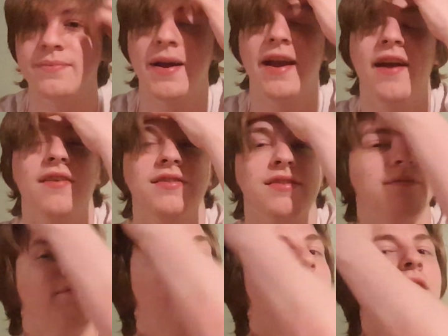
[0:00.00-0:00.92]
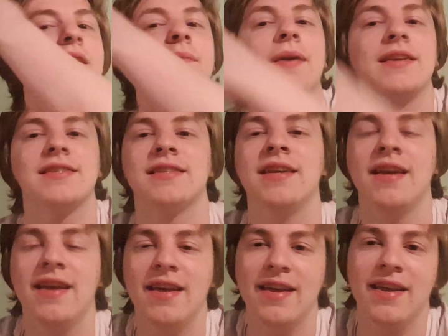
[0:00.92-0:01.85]
my hair is a fucking mess.
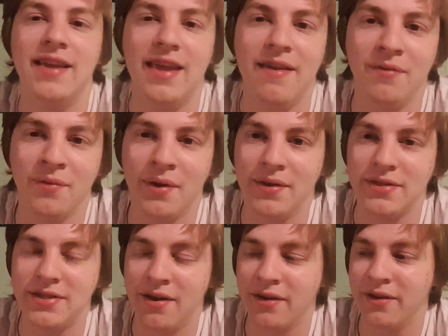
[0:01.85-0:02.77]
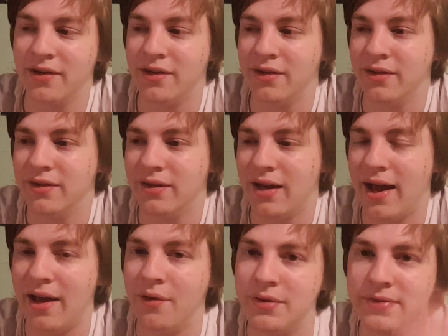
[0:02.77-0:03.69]
Even when I was younger,
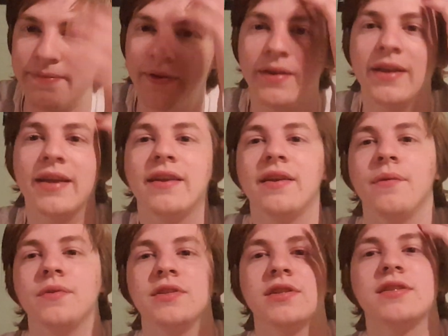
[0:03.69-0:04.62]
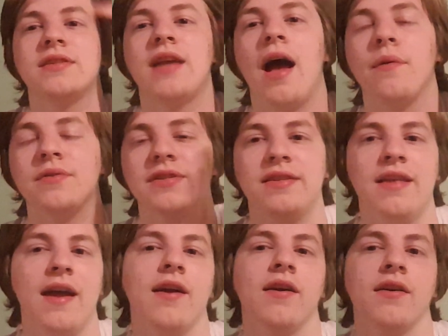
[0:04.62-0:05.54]
I always felt like it was just, I was
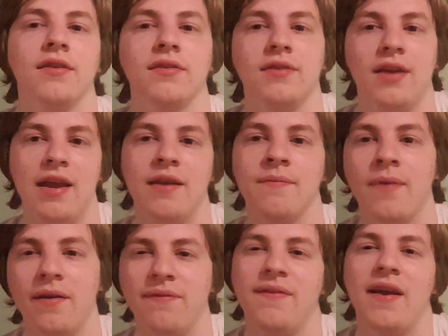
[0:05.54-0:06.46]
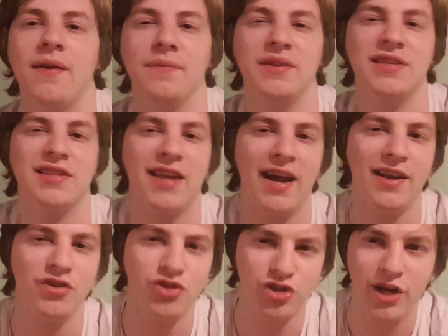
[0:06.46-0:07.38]
there in my family's kind
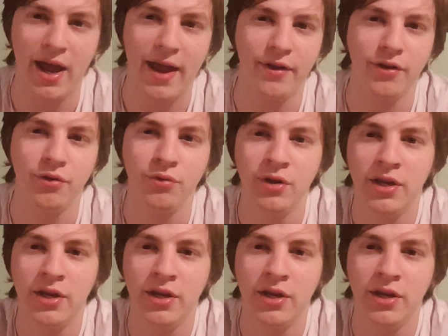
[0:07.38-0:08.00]
of shadow,